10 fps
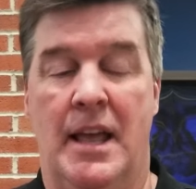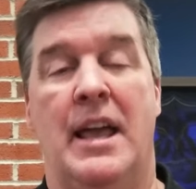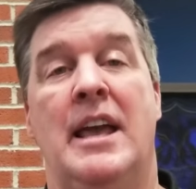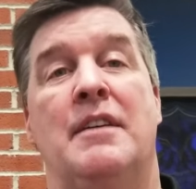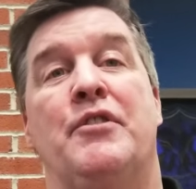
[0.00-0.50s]

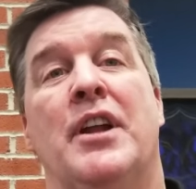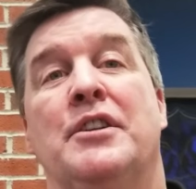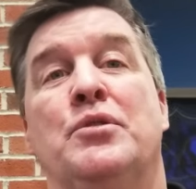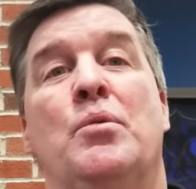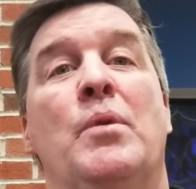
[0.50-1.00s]
And if they're not
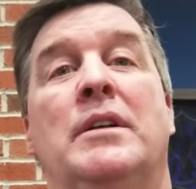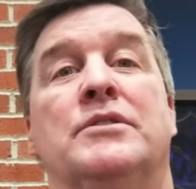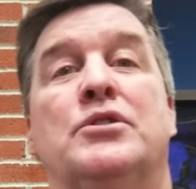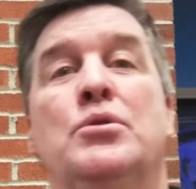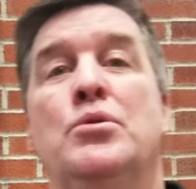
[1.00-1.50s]
doing well in
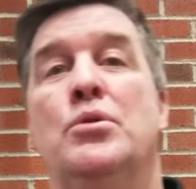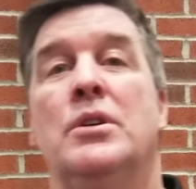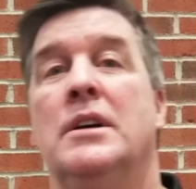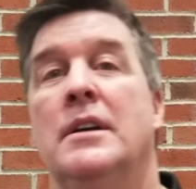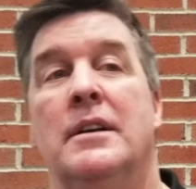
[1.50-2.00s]
school,
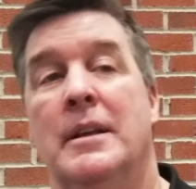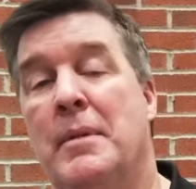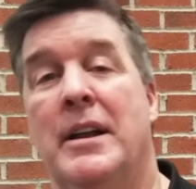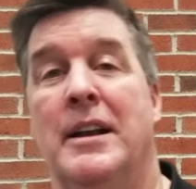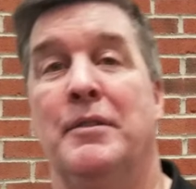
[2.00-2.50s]
they
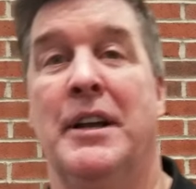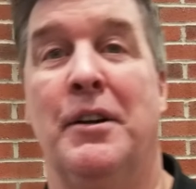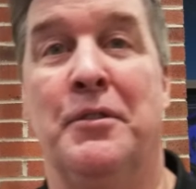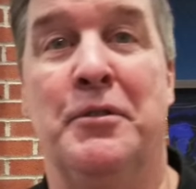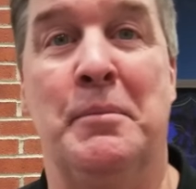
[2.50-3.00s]
might not ever get
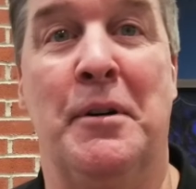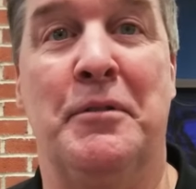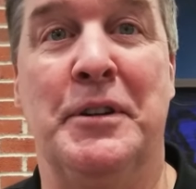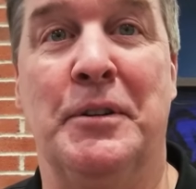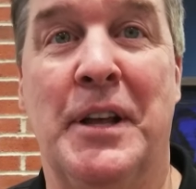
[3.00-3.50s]
on the football
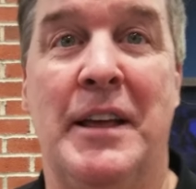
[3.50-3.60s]
field.